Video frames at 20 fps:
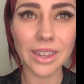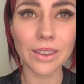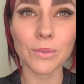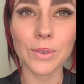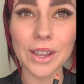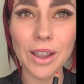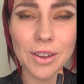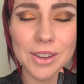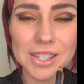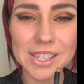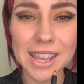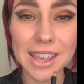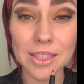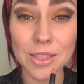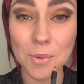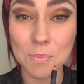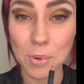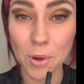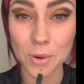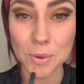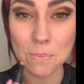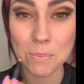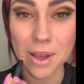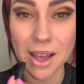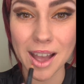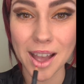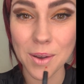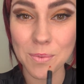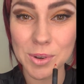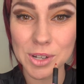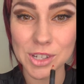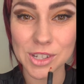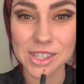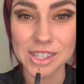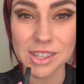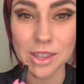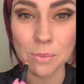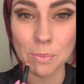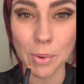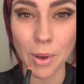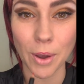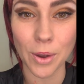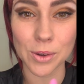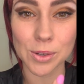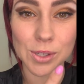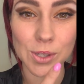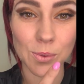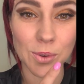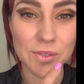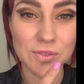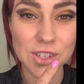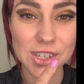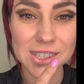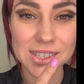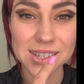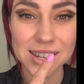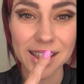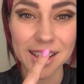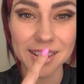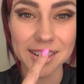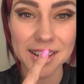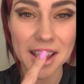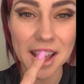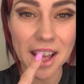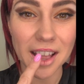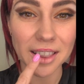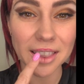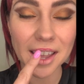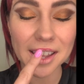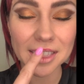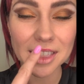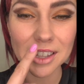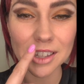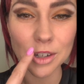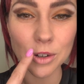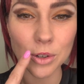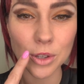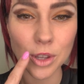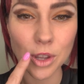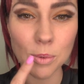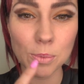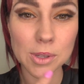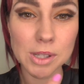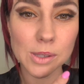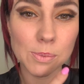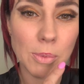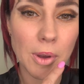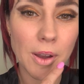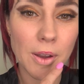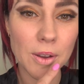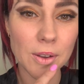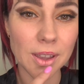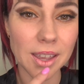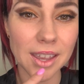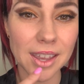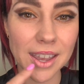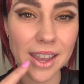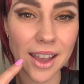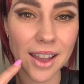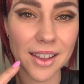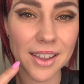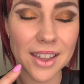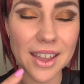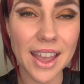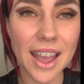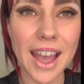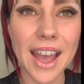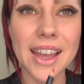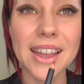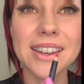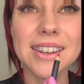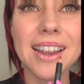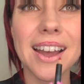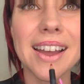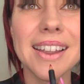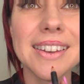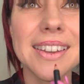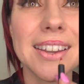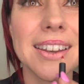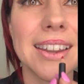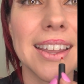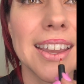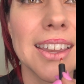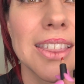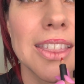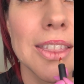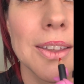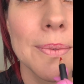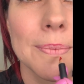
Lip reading: We're going to get the bottom part, which is the bow. So we've just done like the little Cupid's bow here and underneath.